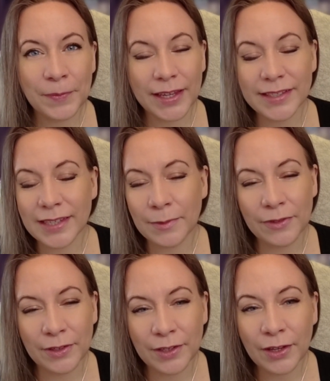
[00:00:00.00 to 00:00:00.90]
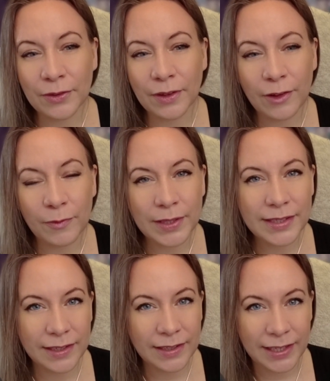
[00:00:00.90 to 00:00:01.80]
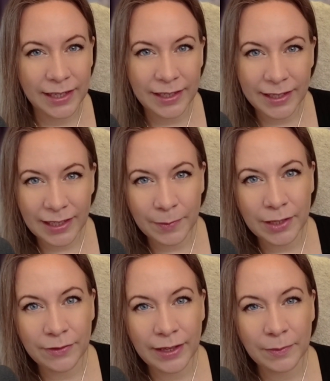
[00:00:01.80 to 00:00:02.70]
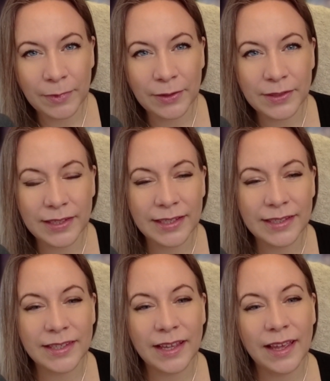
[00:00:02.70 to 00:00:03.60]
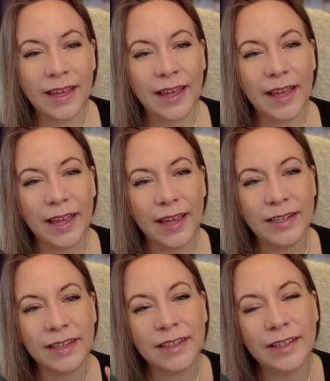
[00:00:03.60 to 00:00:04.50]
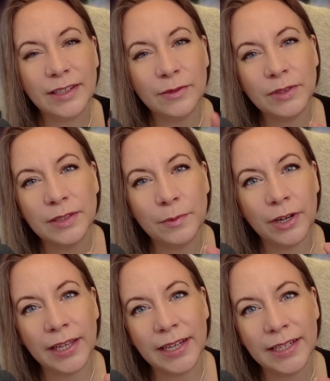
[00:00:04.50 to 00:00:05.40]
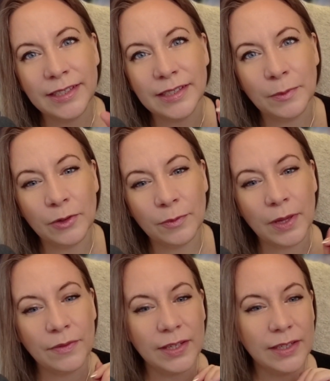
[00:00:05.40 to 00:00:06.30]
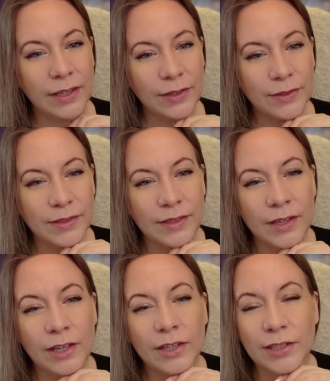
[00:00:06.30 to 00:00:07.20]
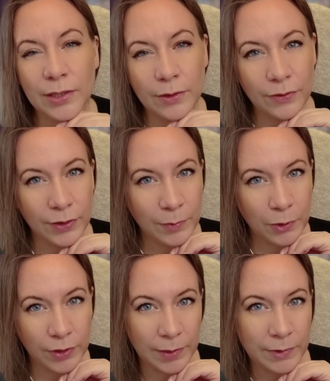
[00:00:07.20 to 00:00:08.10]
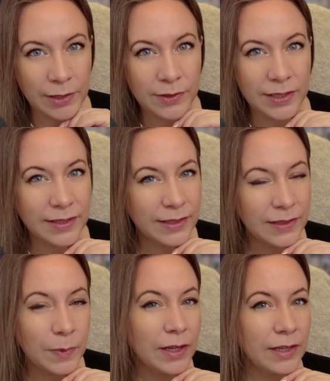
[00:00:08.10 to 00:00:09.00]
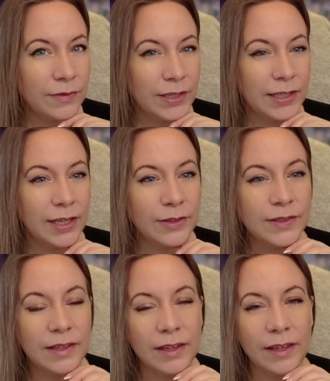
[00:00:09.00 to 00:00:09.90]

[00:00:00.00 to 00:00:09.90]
As some of you know, I've been studying a little bit of hypnosis, and I kind of want to bring it into more of my videos and do a few more hypnosis inspired videos,